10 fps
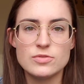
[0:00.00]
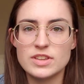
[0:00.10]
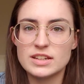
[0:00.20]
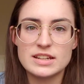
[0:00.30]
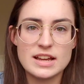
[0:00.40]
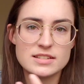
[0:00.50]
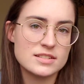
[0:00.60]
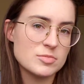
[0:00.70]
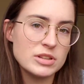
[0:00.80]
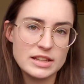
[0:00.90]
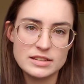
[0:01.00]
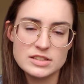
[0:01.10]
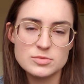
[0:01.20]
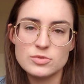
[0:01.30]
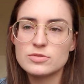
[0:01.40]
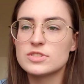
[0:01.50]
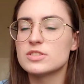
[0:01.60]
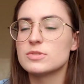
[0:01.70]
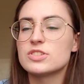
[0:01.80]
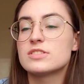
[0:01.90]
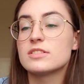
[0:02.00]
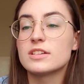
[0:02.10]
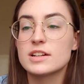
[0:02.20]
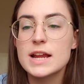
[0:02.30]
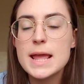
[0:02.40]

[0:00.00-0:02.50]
They didn't ask us politely to move, and so we just stood there.